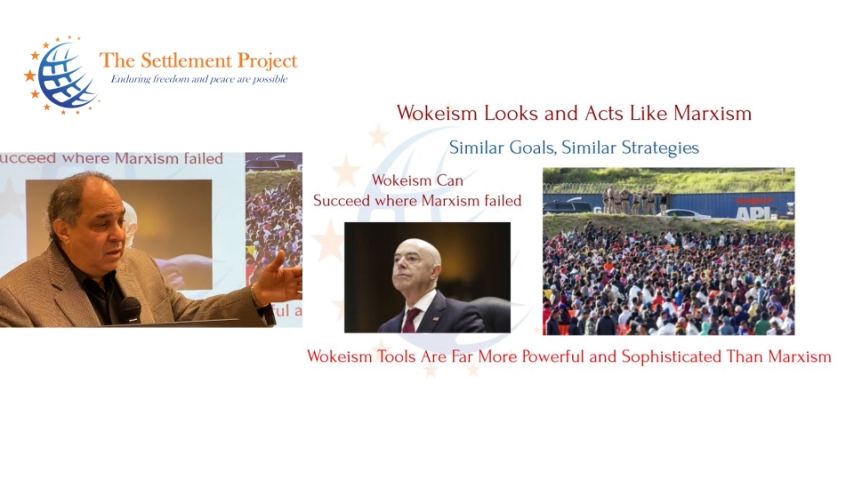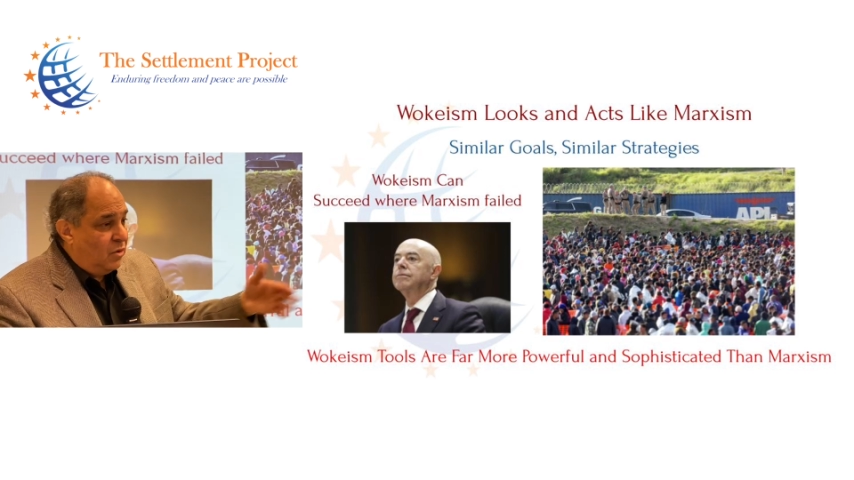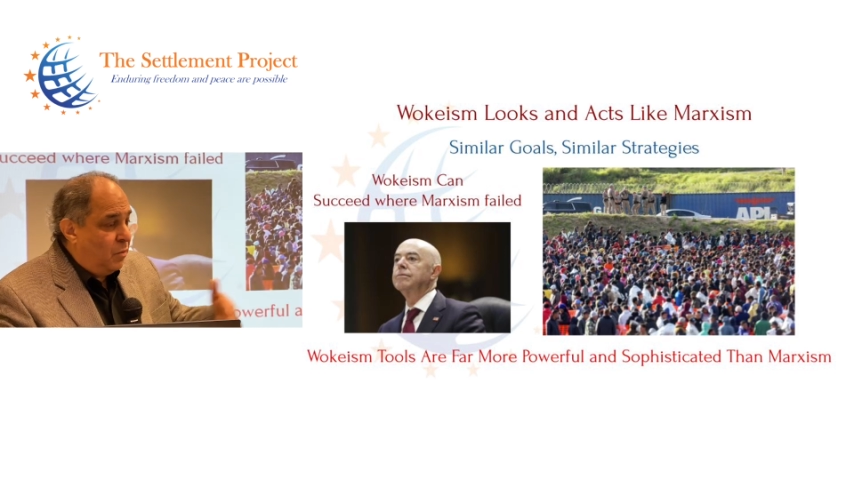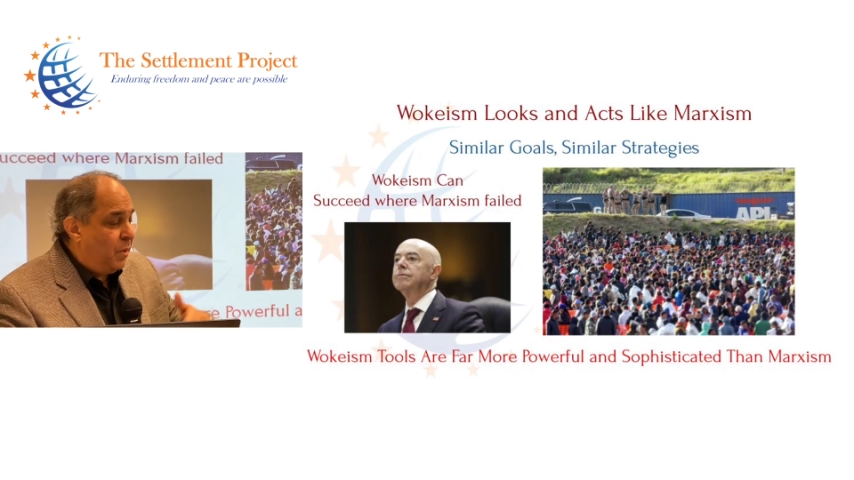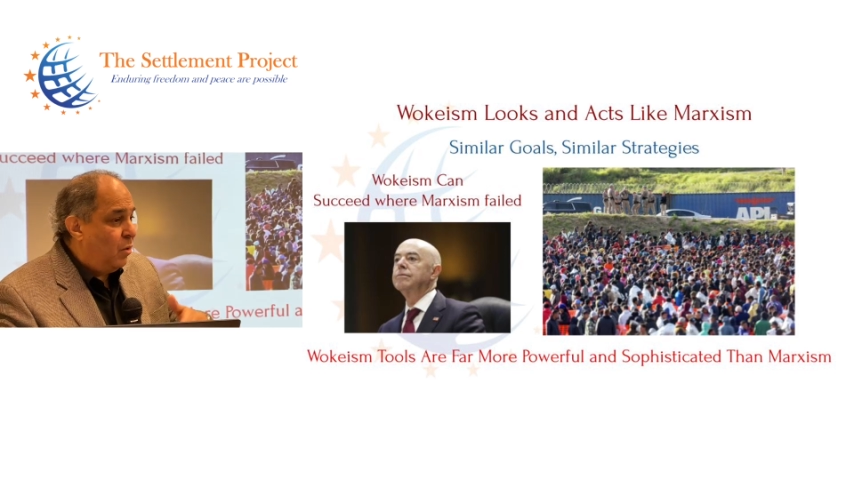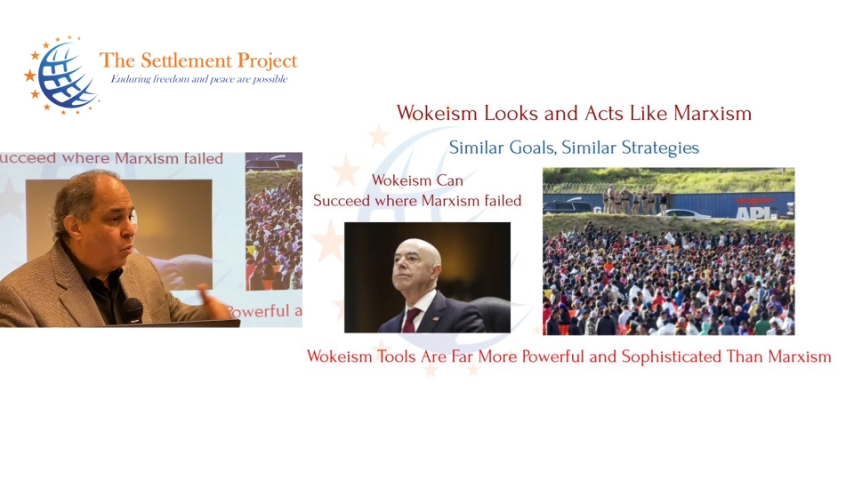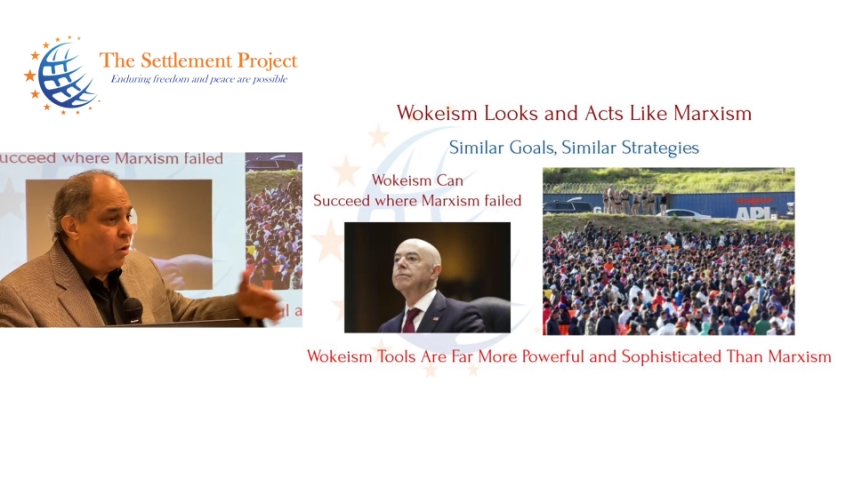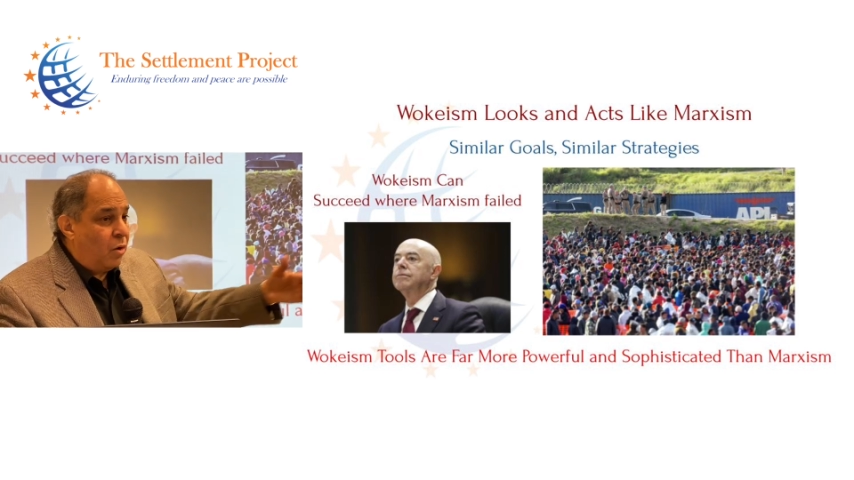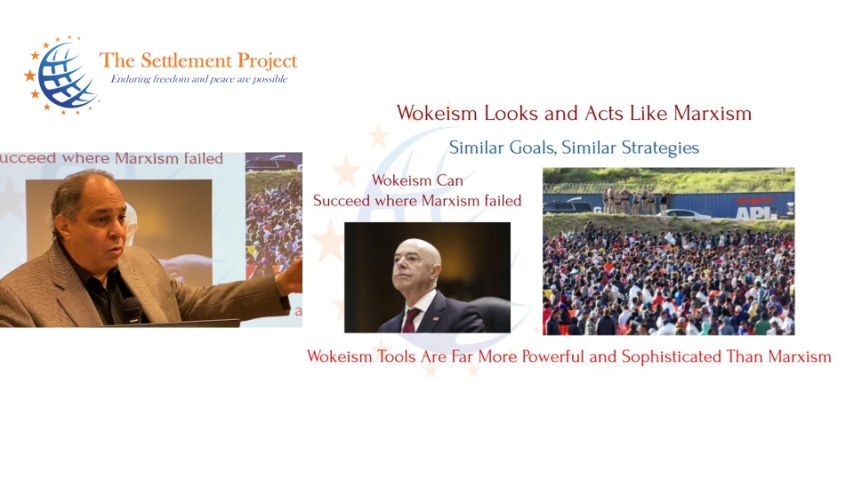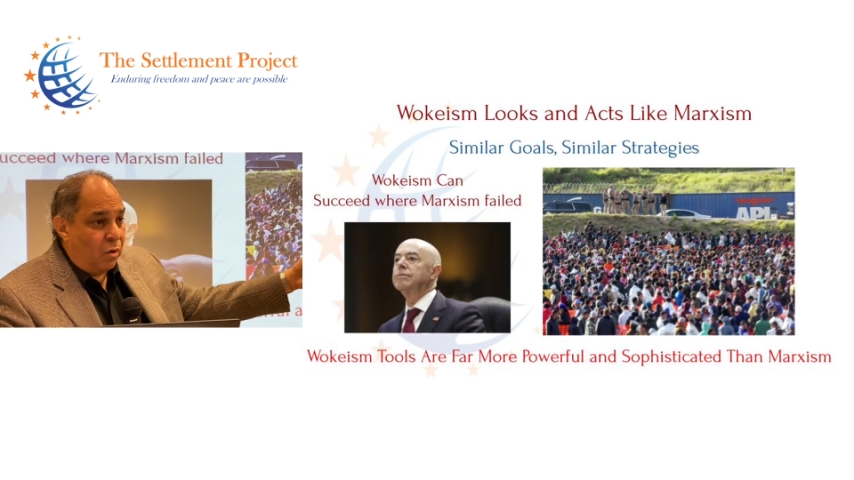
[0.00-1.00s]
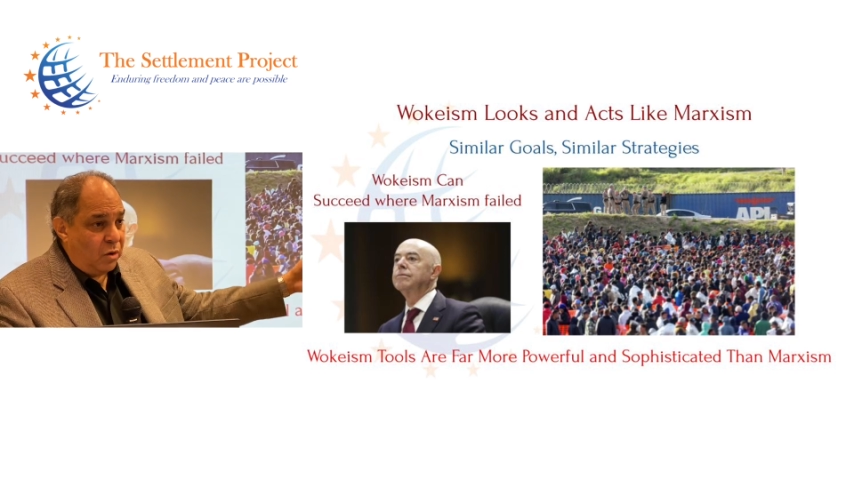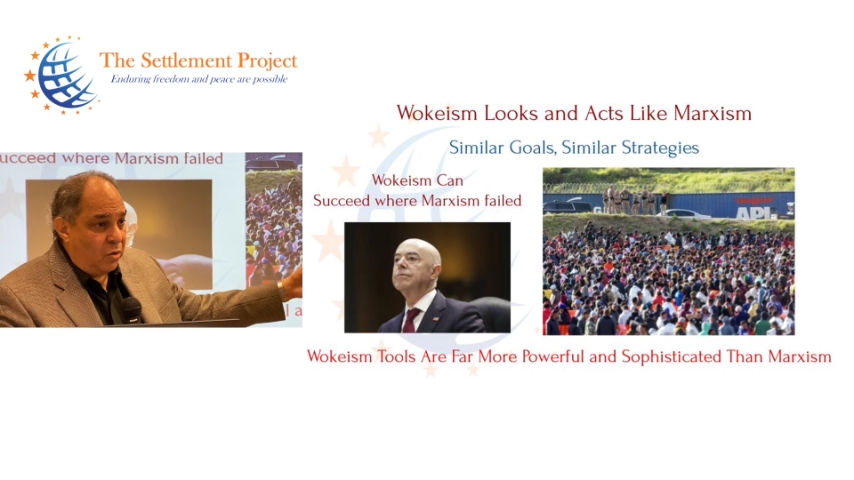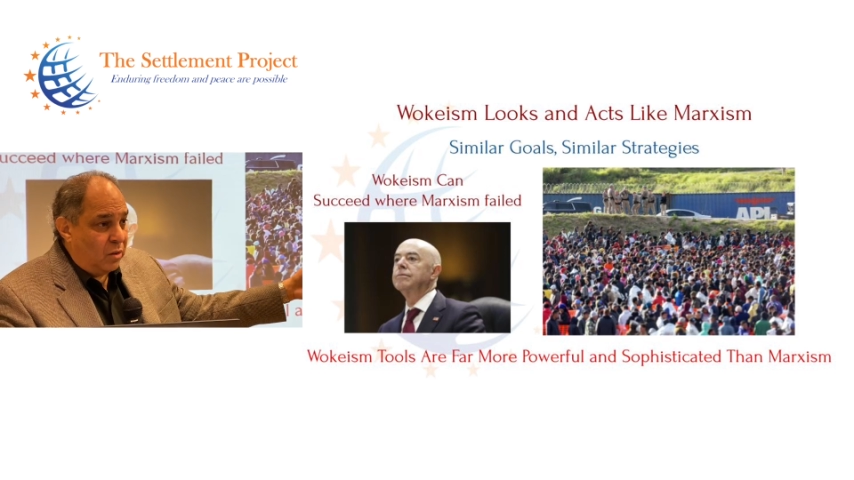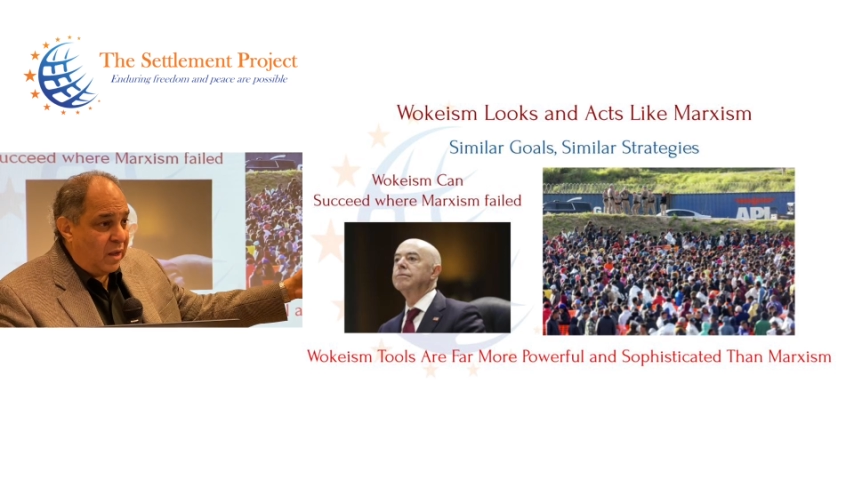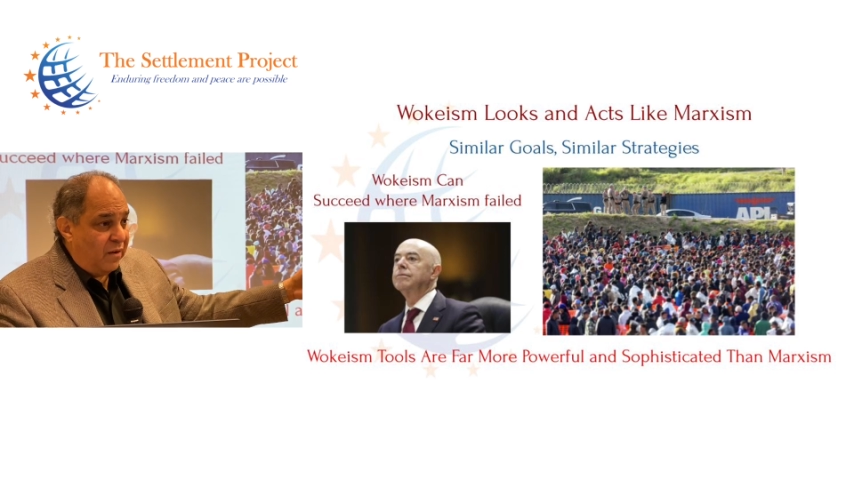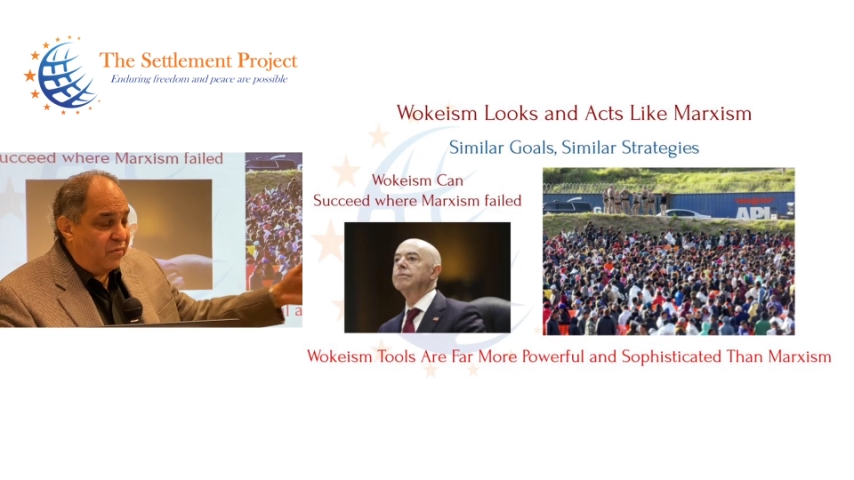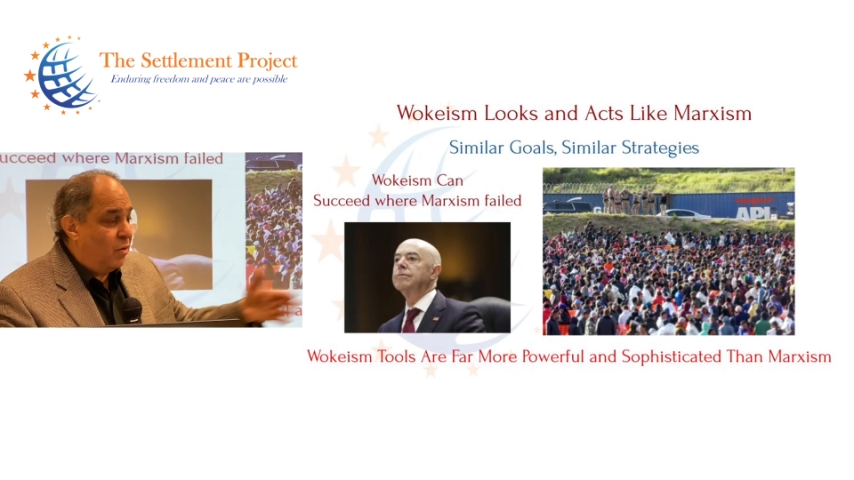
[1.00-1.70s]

to be a worker all your life.